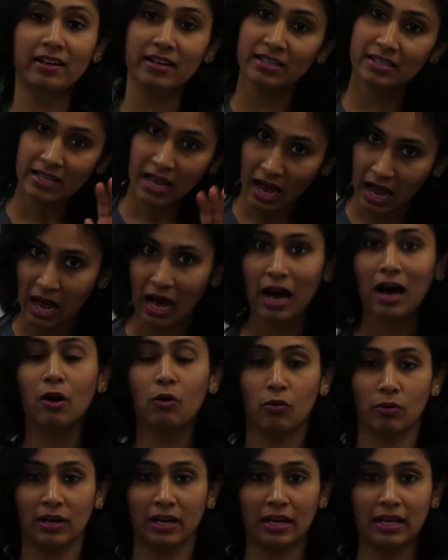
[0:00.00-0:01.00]
is ha
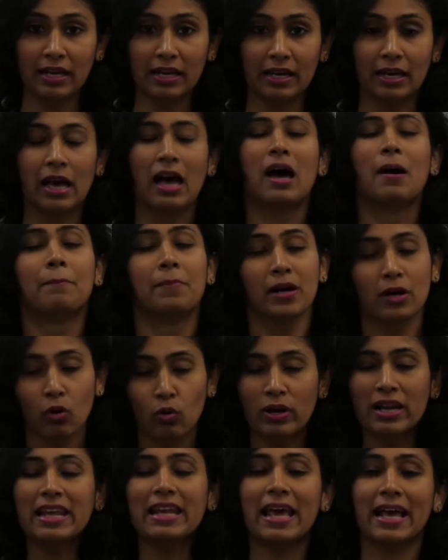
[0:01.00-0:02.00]
only, but
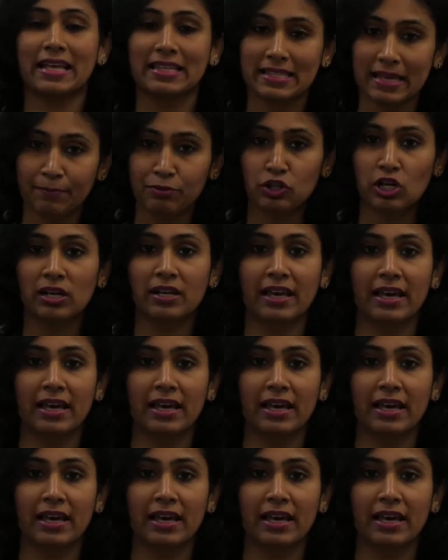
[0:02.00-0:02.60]
only in exceptional